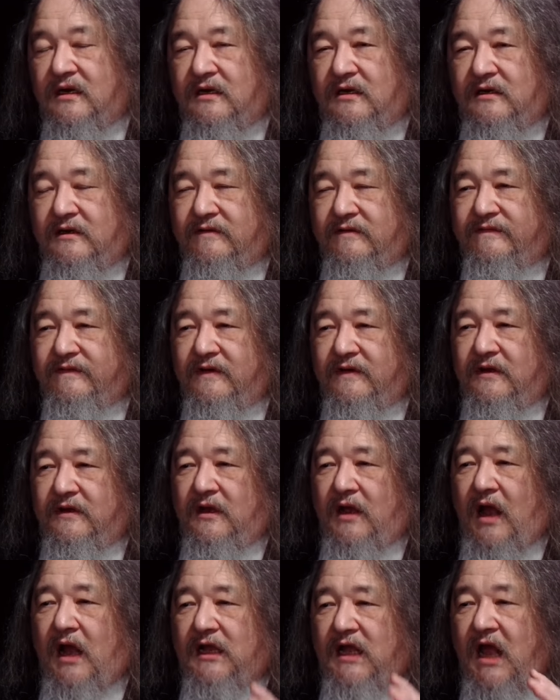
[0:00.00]
of
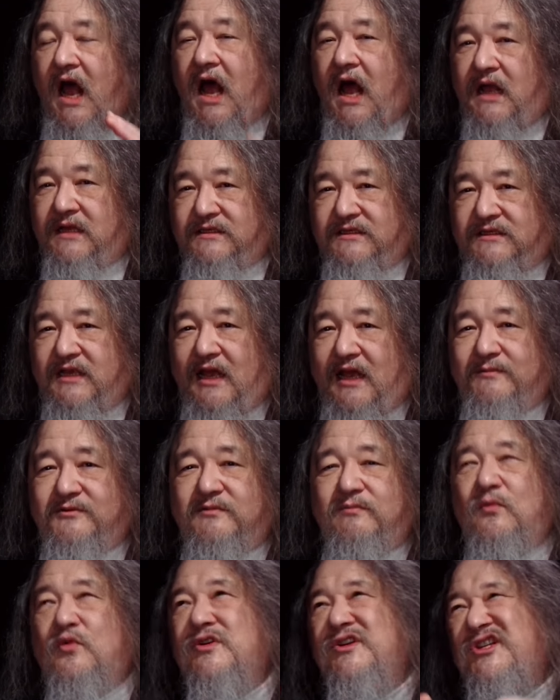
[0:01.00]

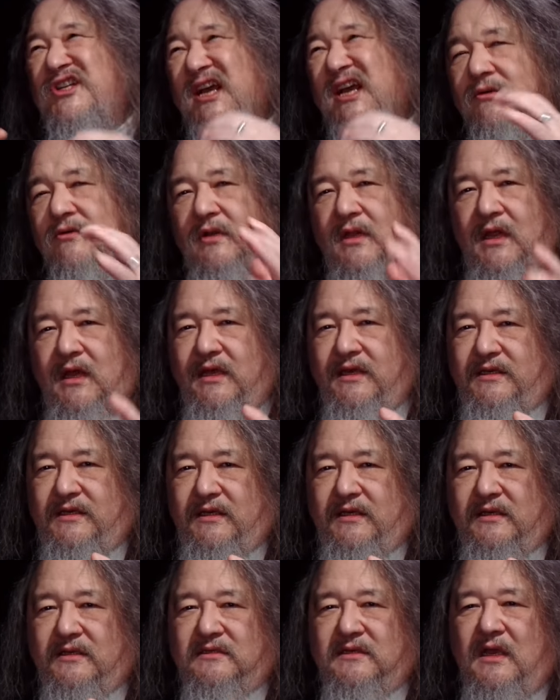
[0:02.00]
concepts, more general
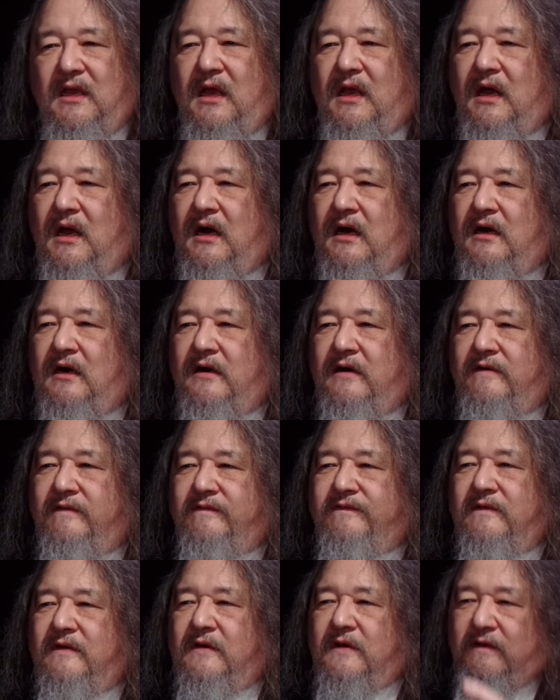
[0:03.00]
ideas
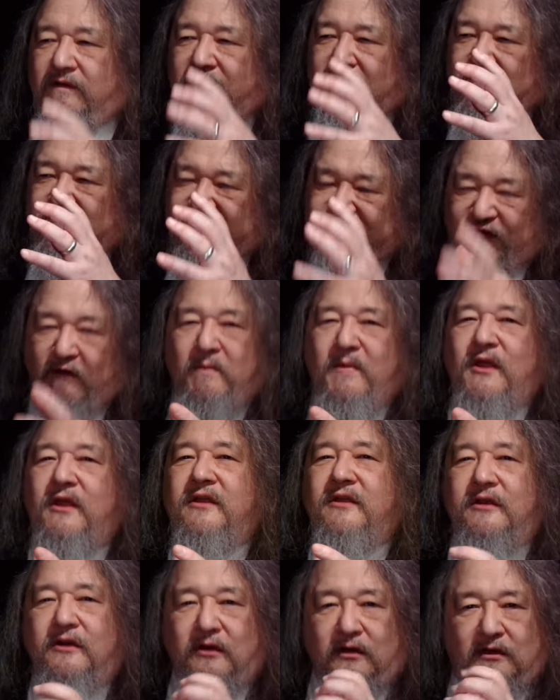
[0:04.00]
of
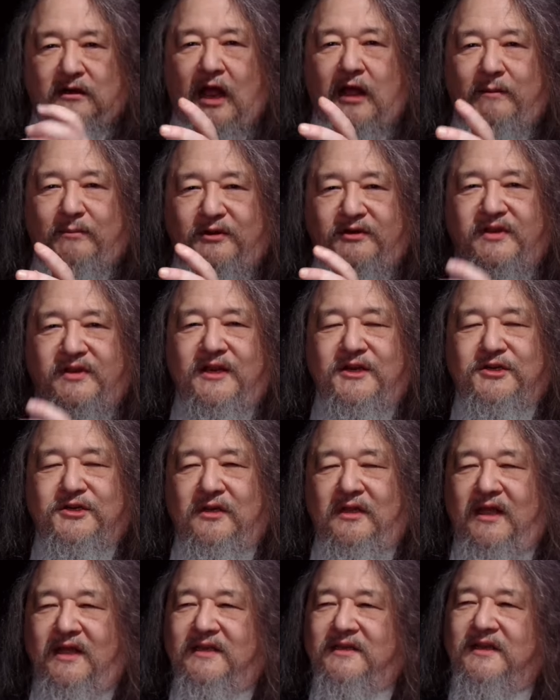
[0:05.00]
familiar
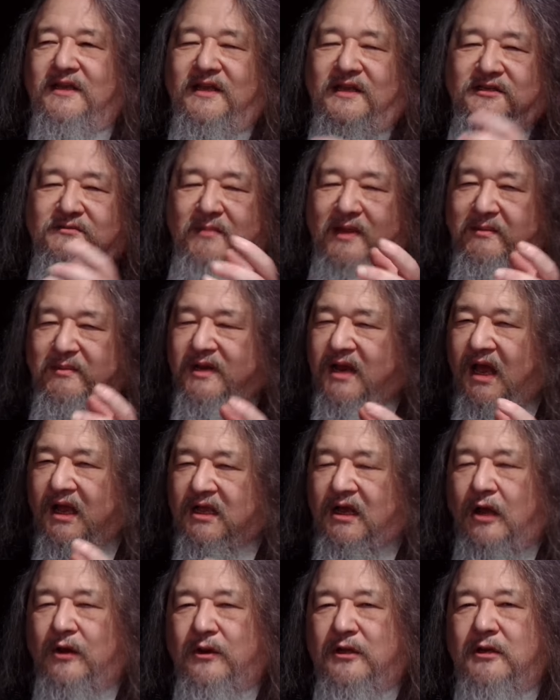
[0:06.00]
computational ideas, maybe not
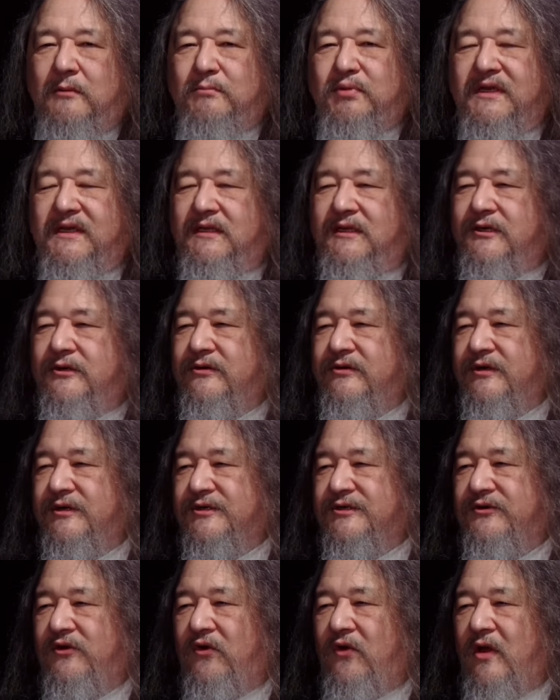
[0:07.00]
completely
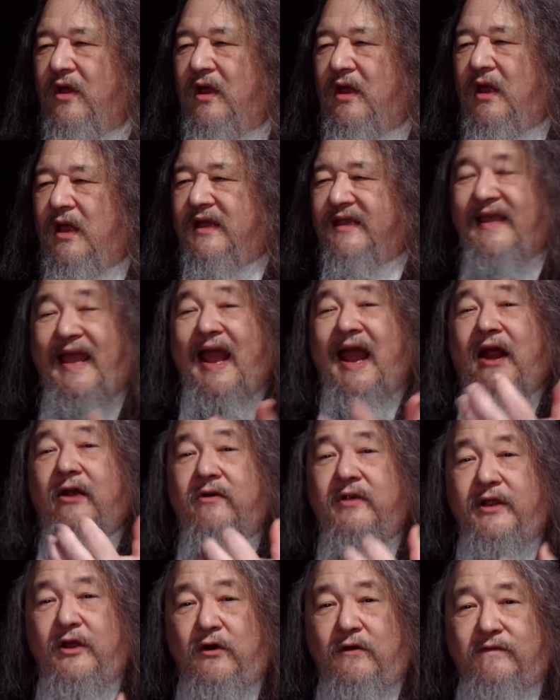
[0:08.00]
traditional,
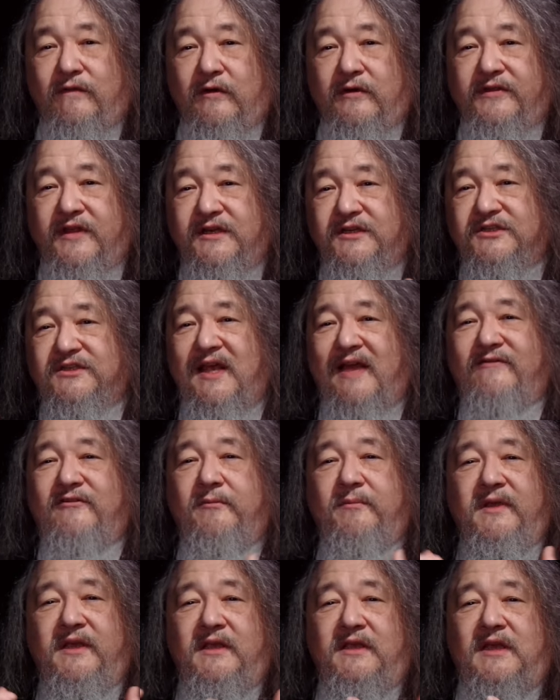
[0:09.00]
carry over. They just have to
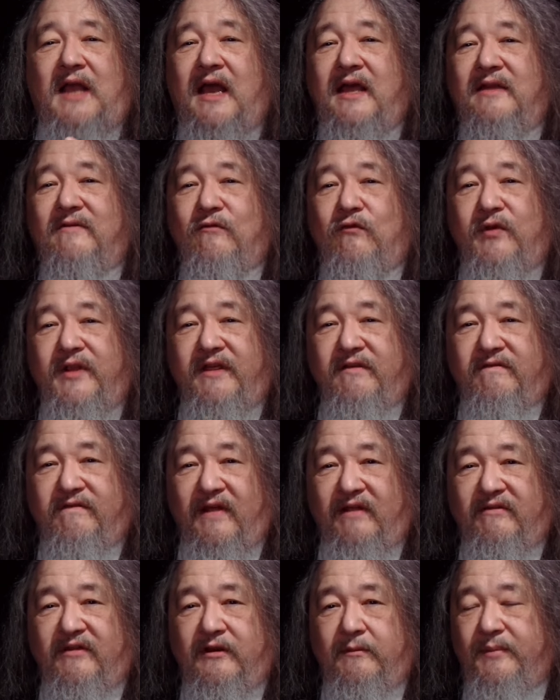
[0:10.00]
be kind of
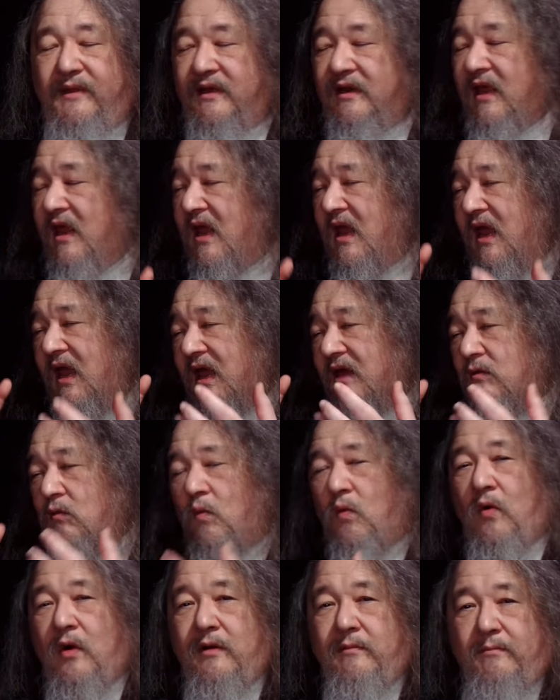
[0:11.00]
reinvented a bit.
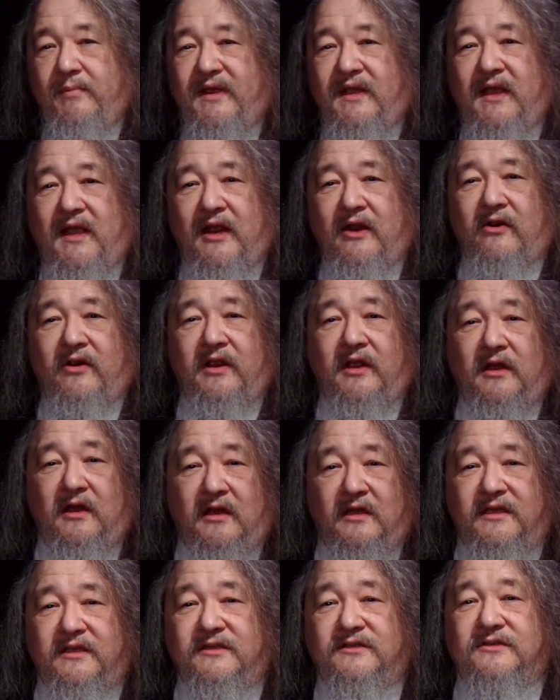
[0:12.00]
And one big
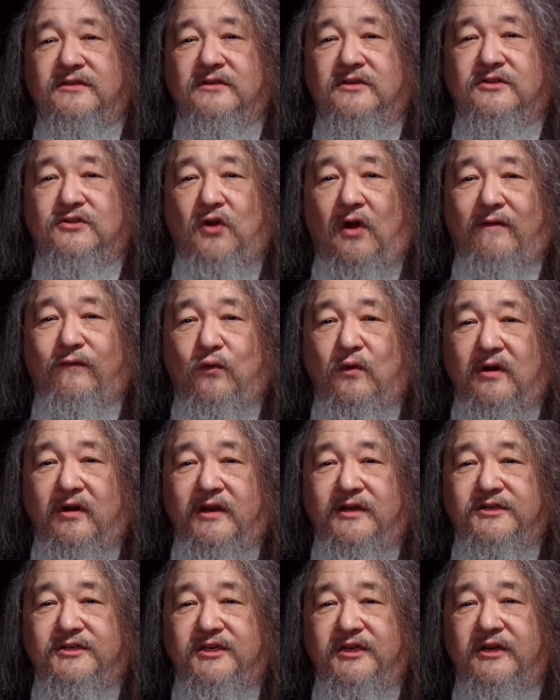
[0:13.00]
area is software
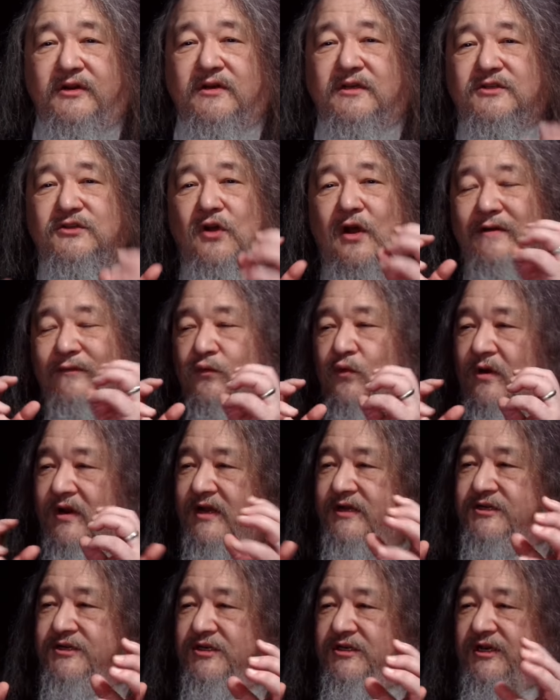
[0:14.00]
engineering. Software
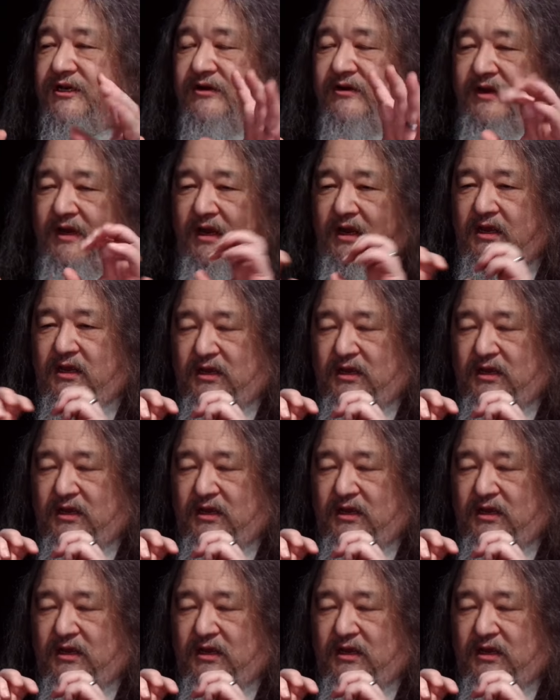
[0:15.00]
engineering,